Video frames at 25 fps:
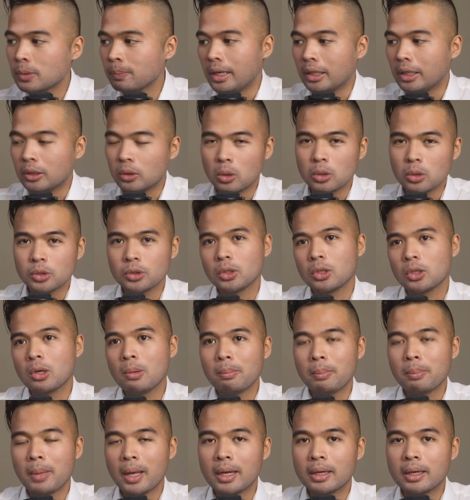And it also
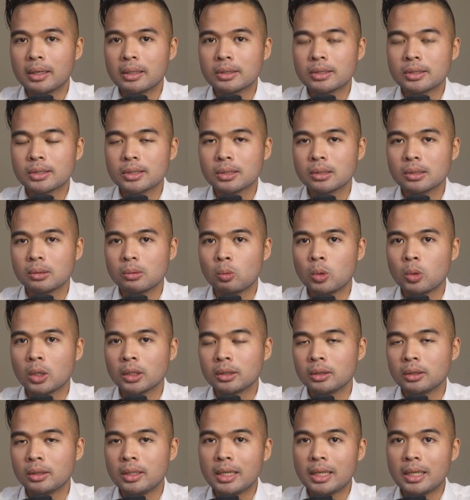compares
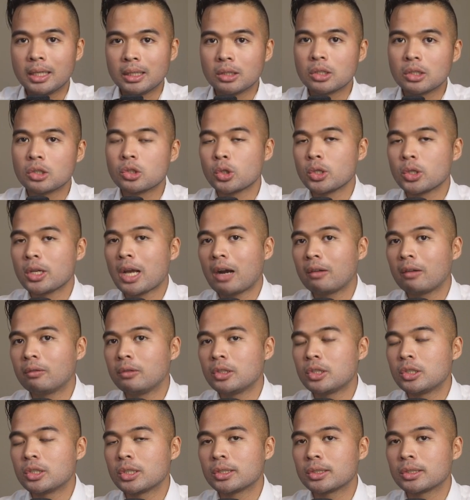what the industry
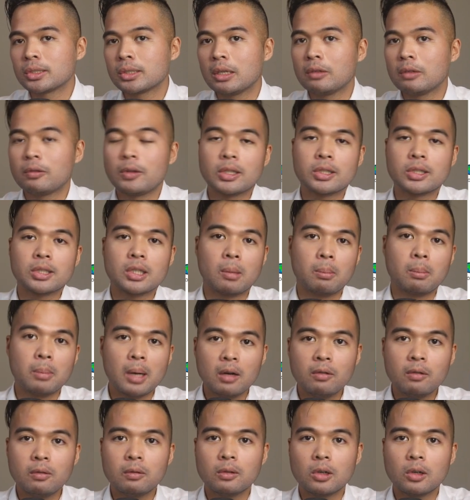average is, if it's
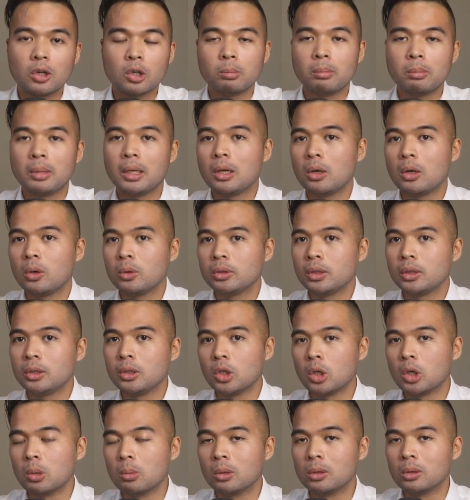above or below the
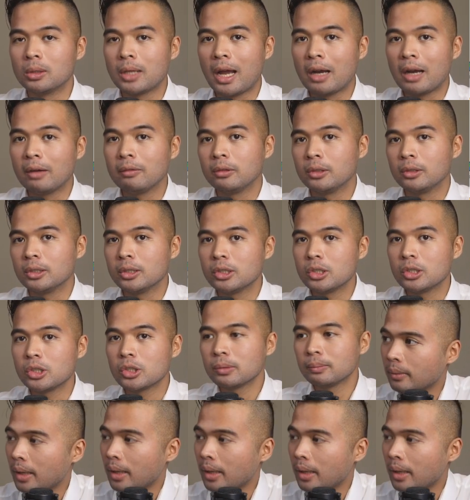global average.